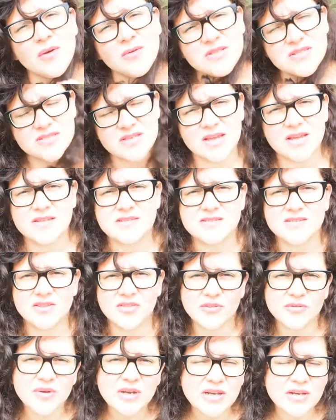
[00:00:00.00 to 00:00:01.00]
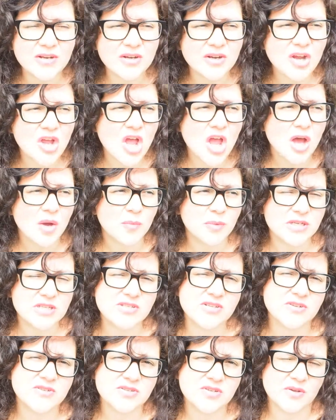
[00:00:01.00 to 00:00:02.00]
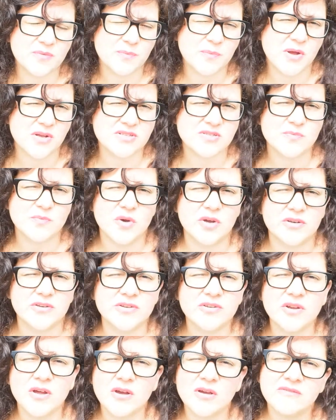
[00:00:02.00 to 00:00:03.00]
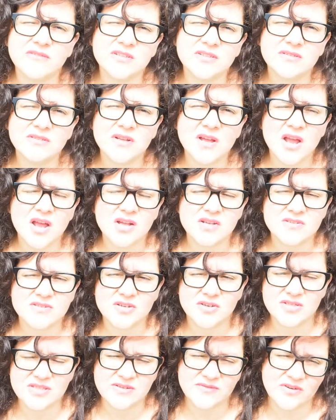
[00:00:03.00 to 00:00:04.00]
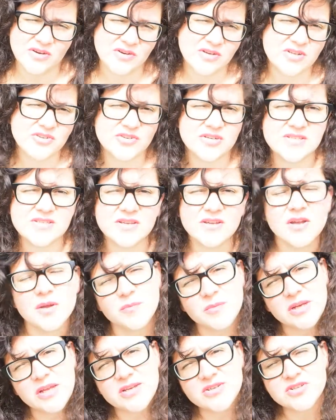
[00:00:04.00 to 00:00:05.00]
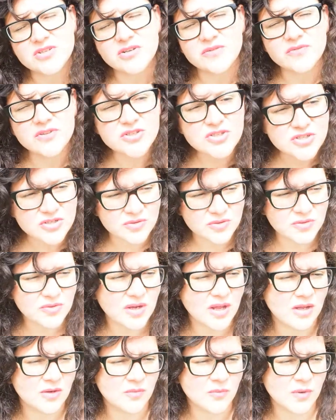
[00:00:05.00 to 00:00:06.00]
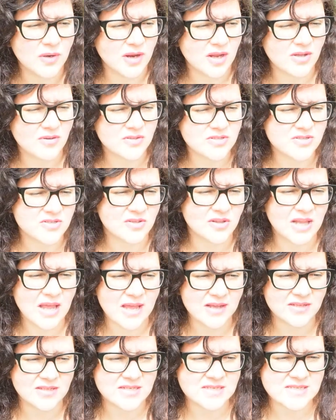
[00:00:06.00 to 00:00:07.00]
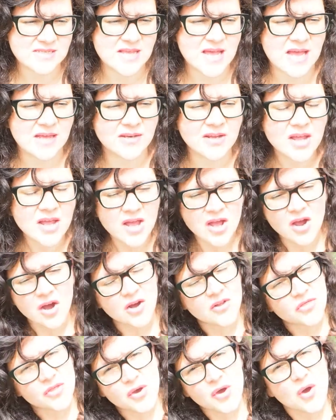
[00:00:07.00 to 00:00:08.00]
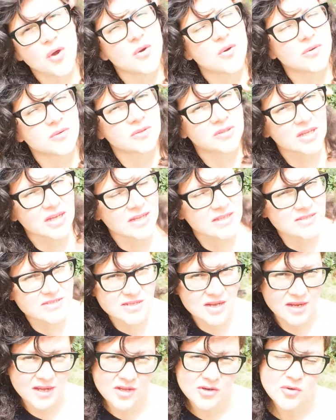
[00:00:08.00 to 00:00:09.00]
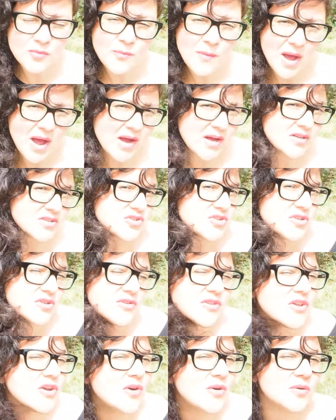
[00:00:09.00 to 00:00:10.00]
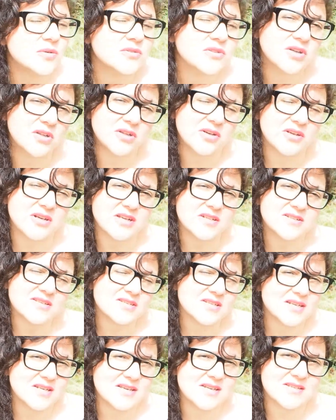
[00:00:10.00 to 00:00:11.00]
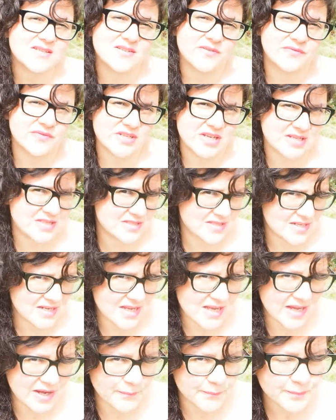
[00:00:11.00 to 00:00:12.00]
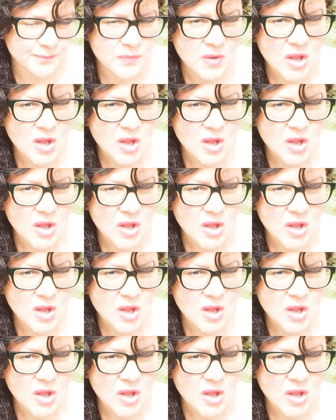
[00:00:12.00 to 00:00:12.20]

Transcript: I would say it's a thriller, but it's also a postmodern novel, so it's a very interesting combination of the two. And what I also like is that on the whole it's like an homage to the old colonial cities of Tanzania.